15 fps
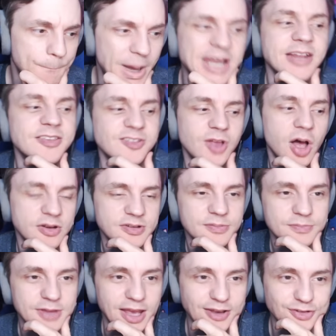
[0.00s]
it's not.
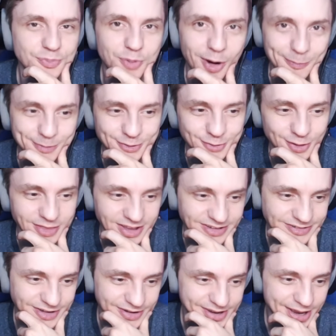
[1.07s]
There is a purpose to
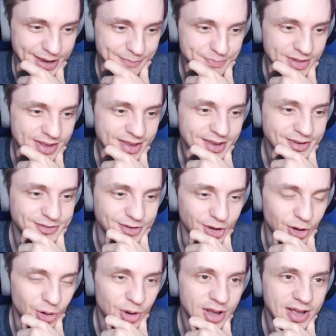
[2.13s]
this, okay?
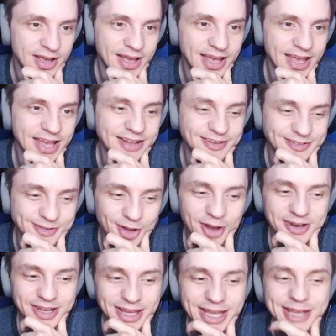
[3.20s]
So it is
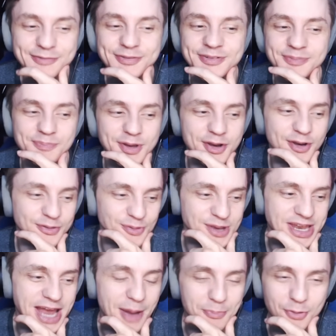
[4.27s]
not even because we
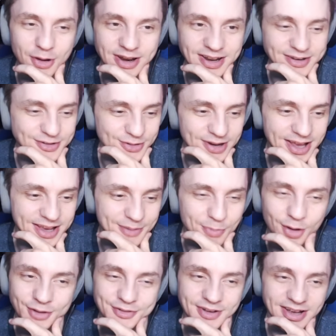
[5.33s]
can upgrade it to like
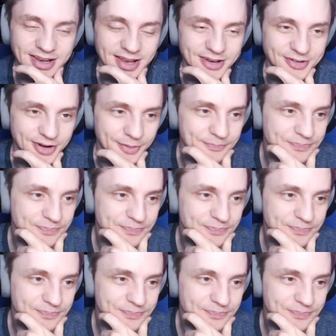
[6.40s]
burst fire later.